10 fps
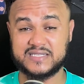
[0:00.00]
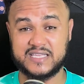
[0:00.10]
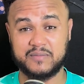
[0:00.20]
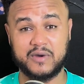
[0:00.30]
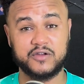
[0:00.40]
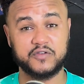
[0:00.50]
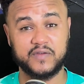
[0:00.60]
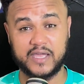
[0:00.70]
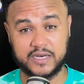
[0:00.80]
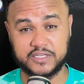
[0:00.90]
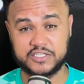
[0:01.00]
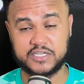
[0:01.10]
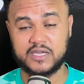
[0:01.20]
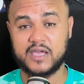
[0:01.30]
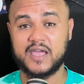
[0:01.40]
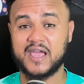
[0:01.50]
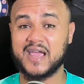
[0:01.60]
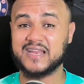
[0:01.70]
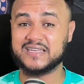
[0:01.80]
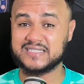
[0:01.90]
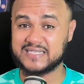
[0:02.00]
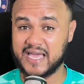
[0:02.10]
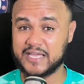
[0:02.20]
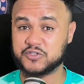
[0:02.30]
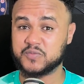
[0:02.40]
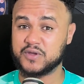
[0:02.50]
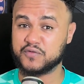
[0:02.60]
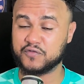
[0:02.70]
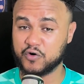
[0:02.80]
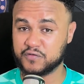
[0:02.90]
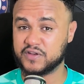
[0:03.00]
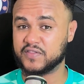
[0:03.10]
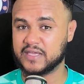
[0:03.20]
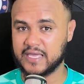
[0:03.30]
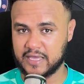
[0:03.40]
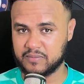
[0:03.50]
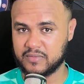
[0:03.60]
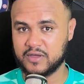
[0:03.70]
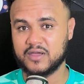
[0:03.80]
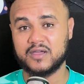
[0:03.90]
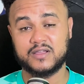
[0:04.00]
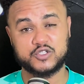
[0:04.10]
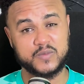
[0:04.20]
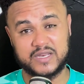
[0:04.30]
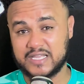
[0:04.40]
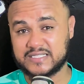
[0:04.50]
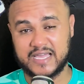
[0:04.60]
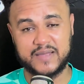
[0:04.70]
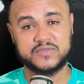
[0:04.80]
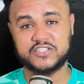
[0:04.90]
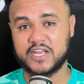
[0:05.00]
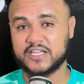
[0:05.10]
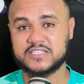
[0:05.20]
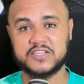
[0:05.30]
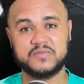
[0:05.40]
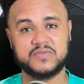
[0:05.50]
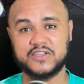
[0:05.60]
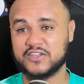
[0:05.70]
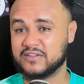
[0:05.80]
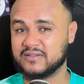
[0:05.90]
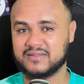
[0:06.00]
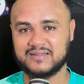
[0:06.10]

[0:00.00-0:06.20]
the amount of energy and desire to be involved in the game. So many a times strikers can be